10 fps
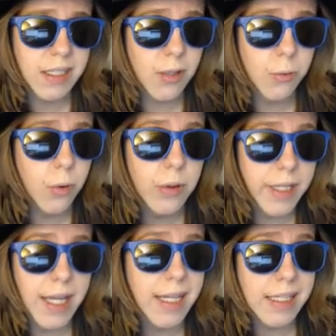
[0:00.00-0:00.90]
that I won't
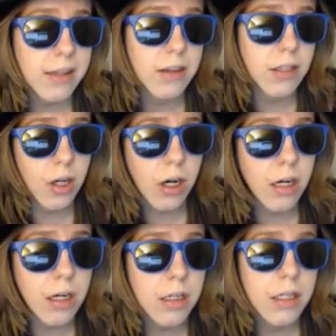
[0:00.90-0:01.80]
get in the
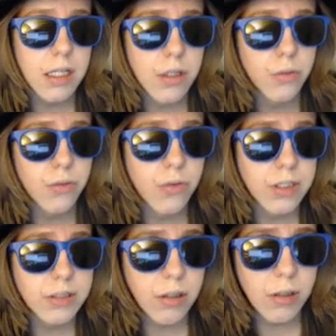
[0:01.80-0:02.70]
car if
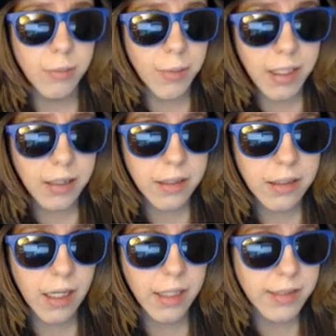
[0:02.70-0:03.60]
it's all
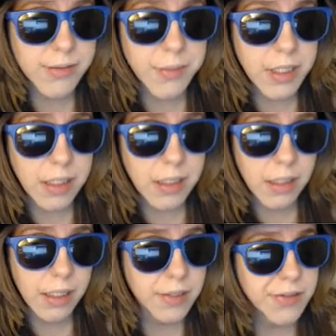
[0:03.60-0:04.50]
men and it's me
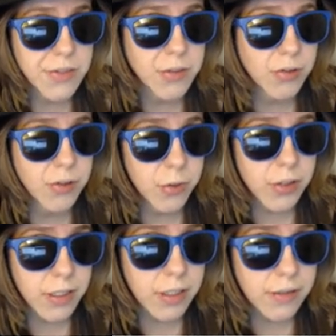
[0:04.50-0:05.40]
and it's two in the
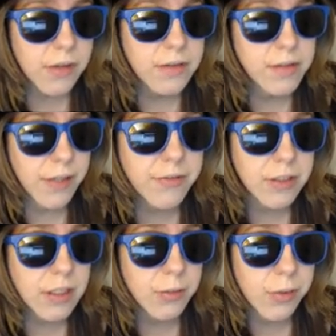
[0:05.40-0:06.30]
morning.
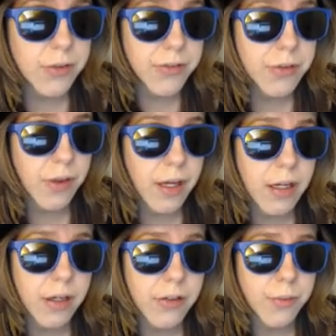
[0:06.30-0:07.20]
Definitely will do that
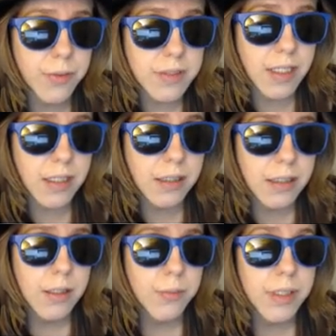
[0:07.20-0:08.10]
100%.
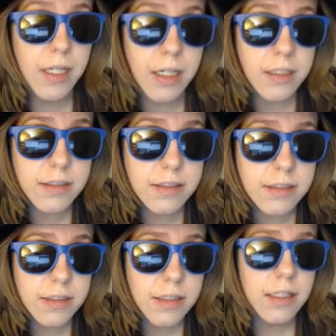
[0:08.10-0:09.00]

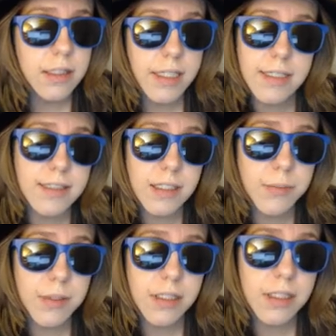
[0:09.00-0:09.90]
Because, like I said in
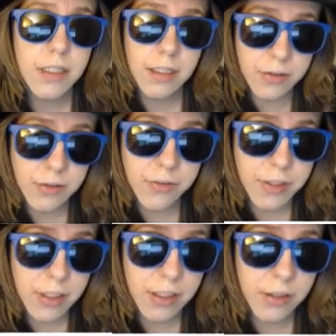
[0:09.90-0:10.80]
my other
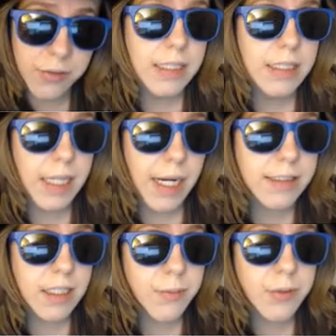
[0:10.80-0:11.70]
video,
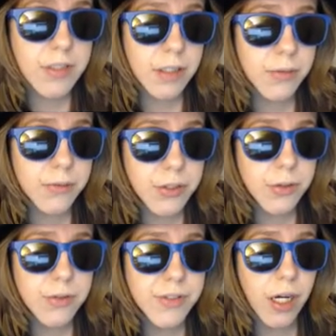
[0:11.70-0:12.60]
99% of
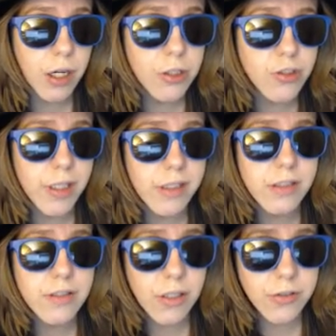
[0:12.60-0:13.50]
dudes aren't trying to
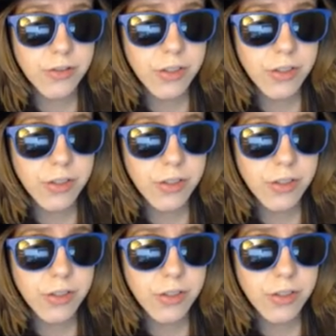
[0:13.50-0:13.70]
assault